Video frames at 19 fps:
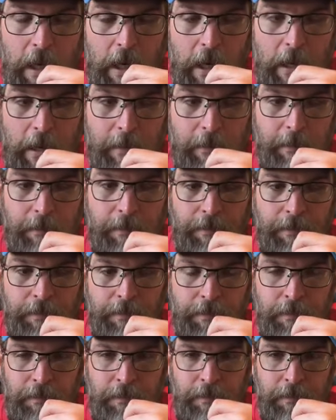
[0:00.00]
I
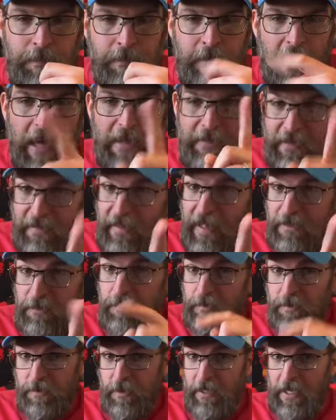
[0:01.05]
think
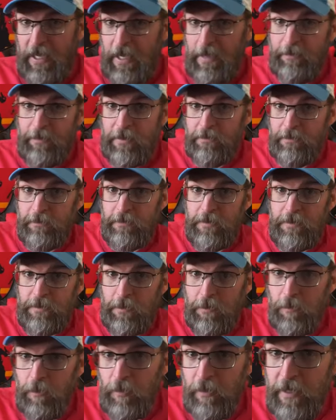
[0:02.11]
that's what's going to happen.
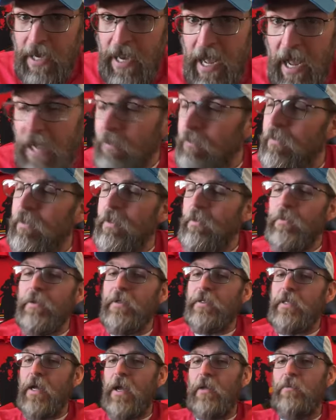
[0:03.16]
So I don't think
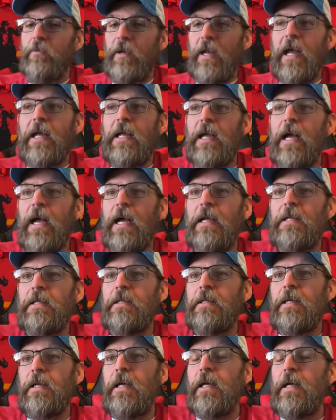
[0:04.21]
we're done, but
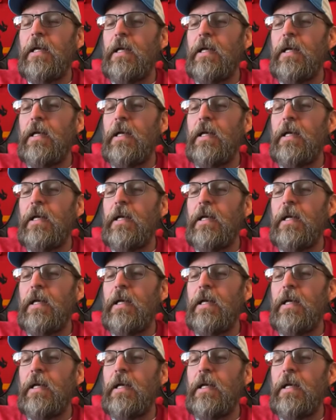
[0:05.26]
I